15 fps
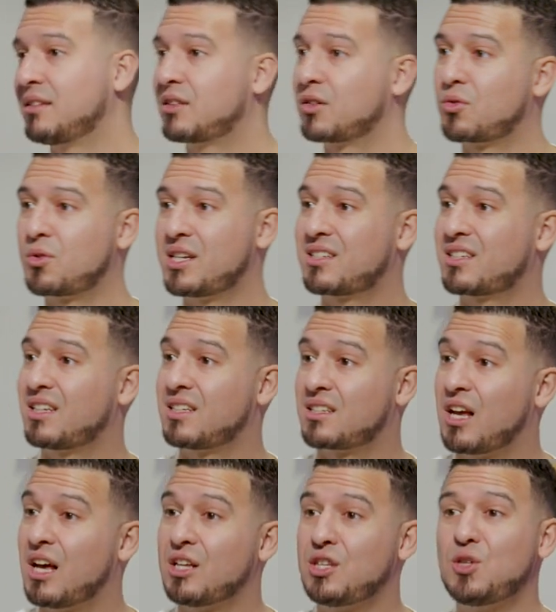The risk
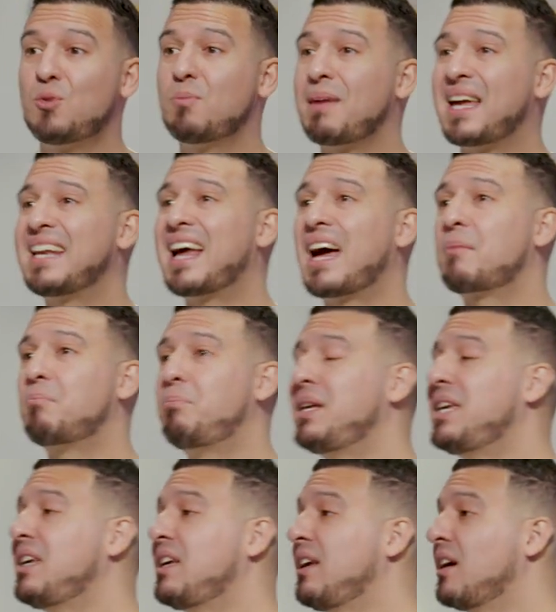is you may not
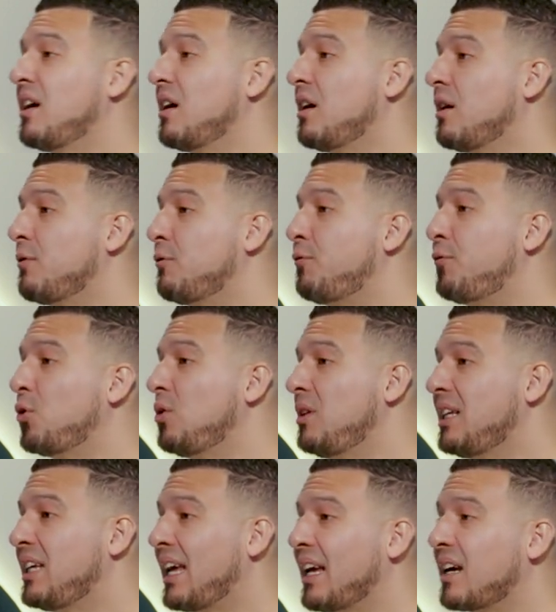be
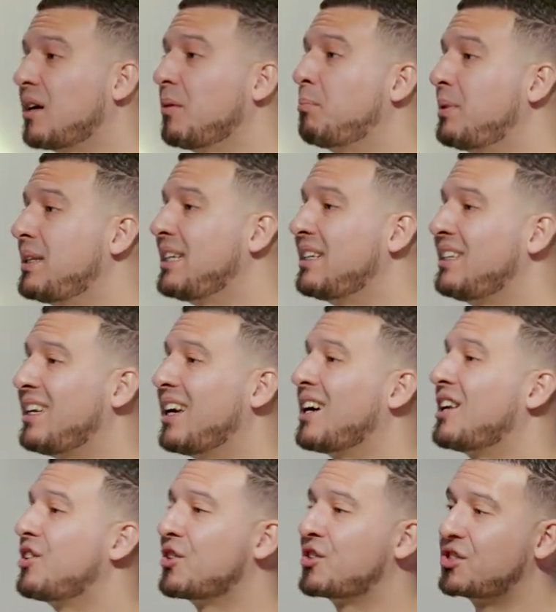fully and completely
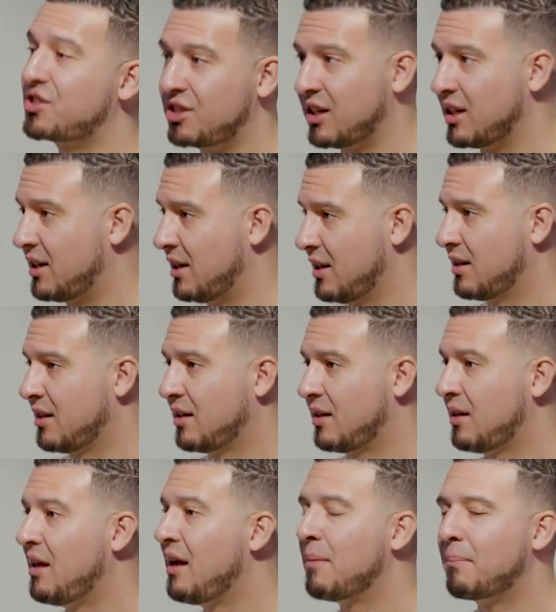understood.
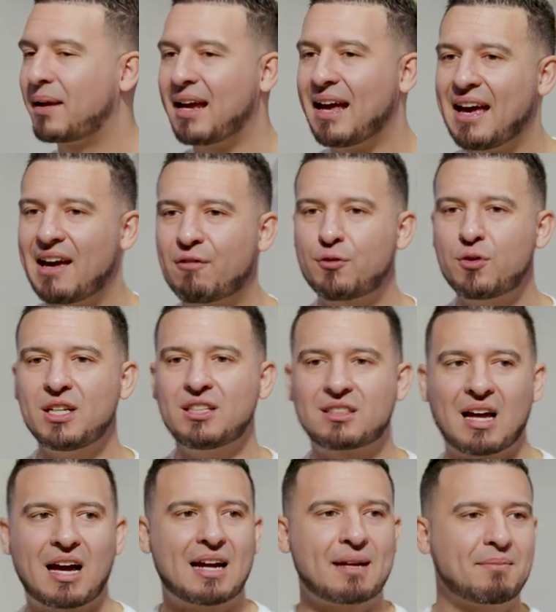But every
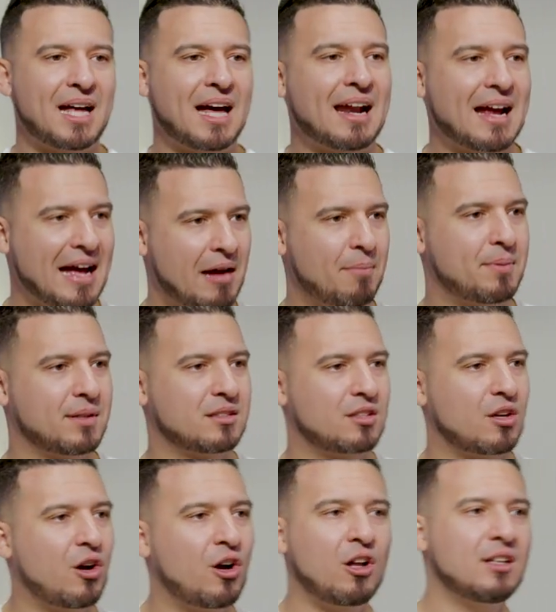time that happens,
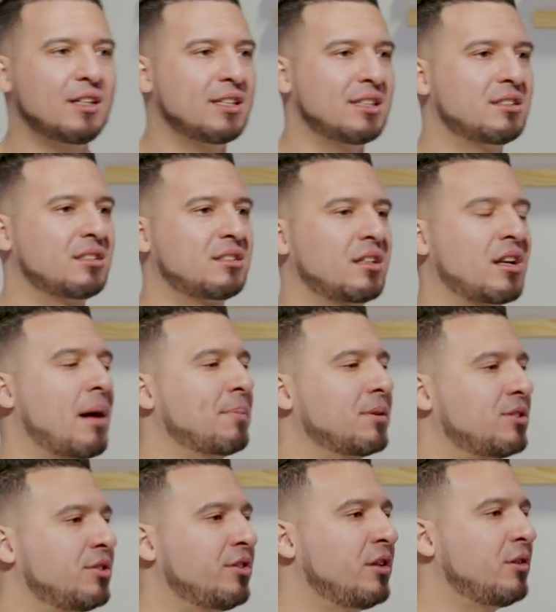all it is an
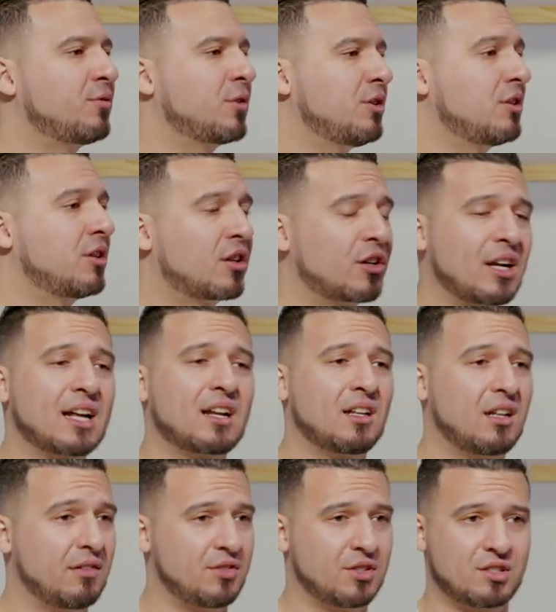opportunity for you to learn how to
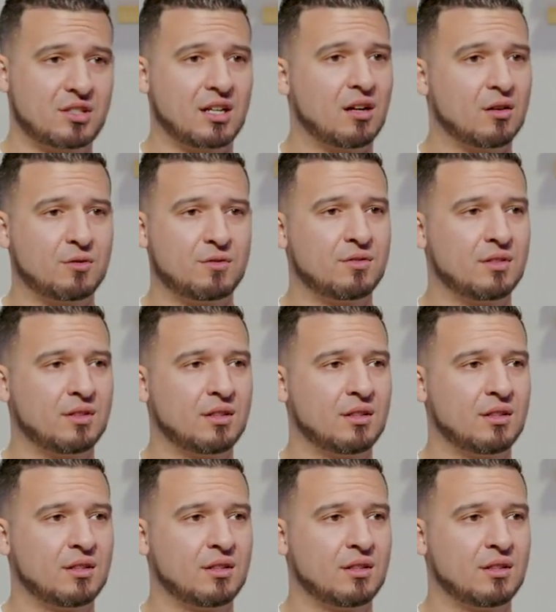love yourself.